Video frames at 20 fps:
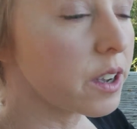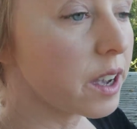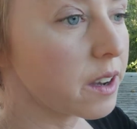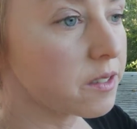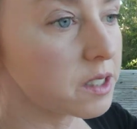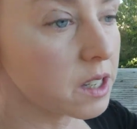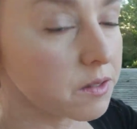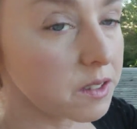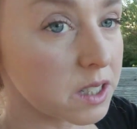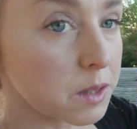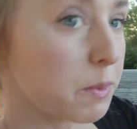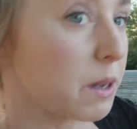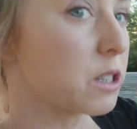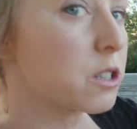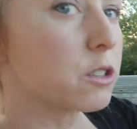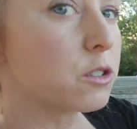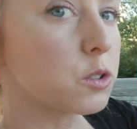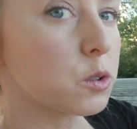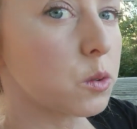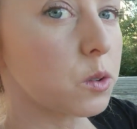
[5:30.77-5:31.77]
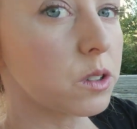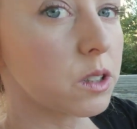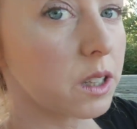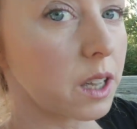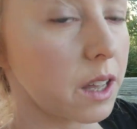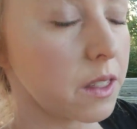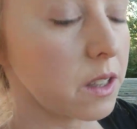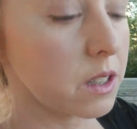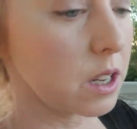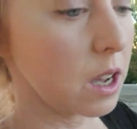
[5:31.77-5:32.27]
You have to have a special tool to
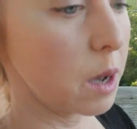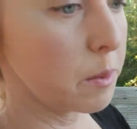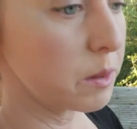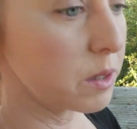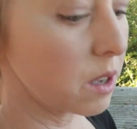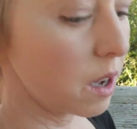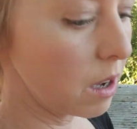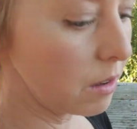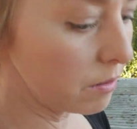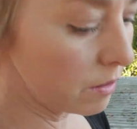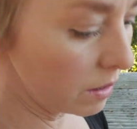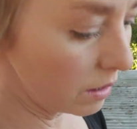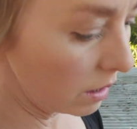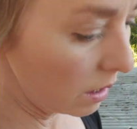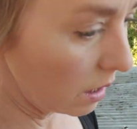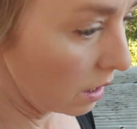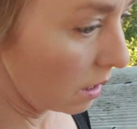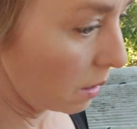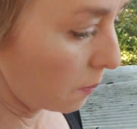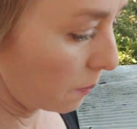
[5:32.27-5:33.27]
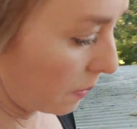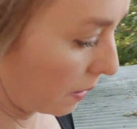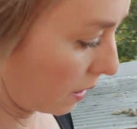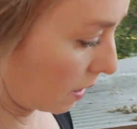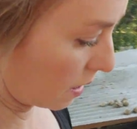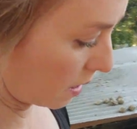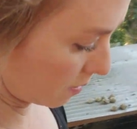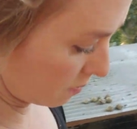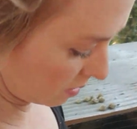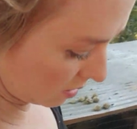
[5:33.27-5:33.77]
cut the tops off
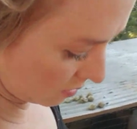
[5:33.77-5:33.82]
um,